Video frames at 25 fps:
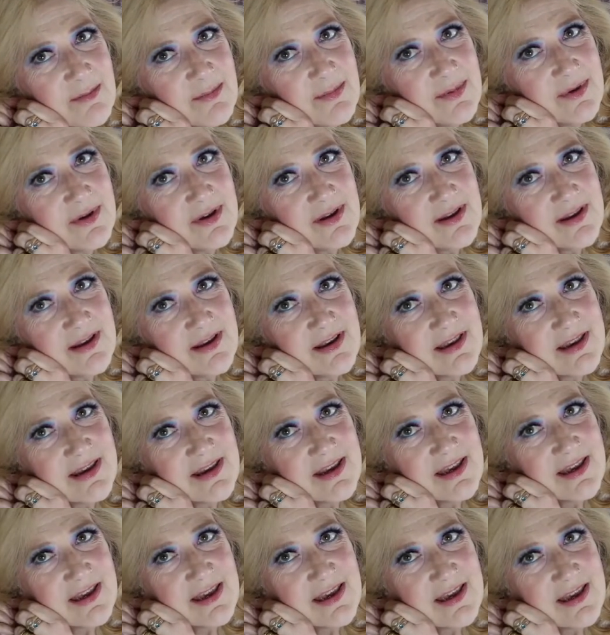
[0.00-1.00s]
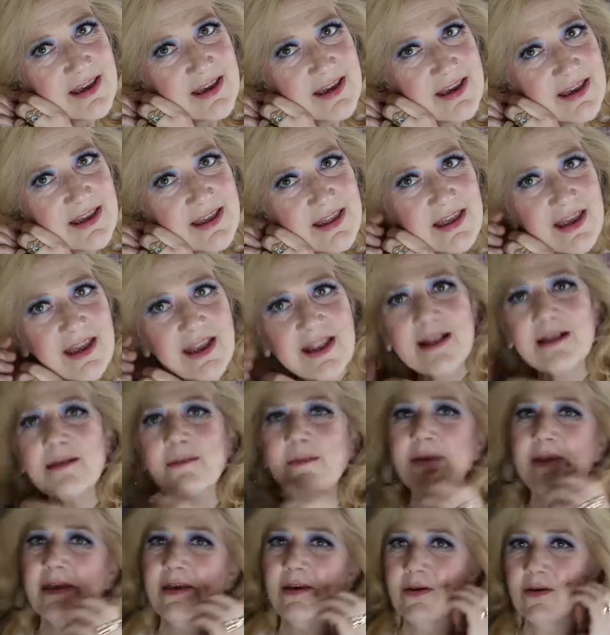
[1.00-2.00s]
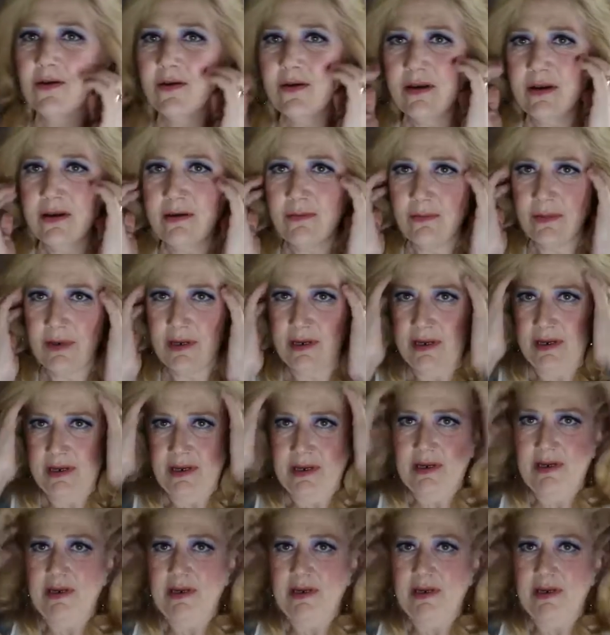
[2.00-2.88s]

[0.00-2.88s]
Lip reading: but that will be gone in a minute.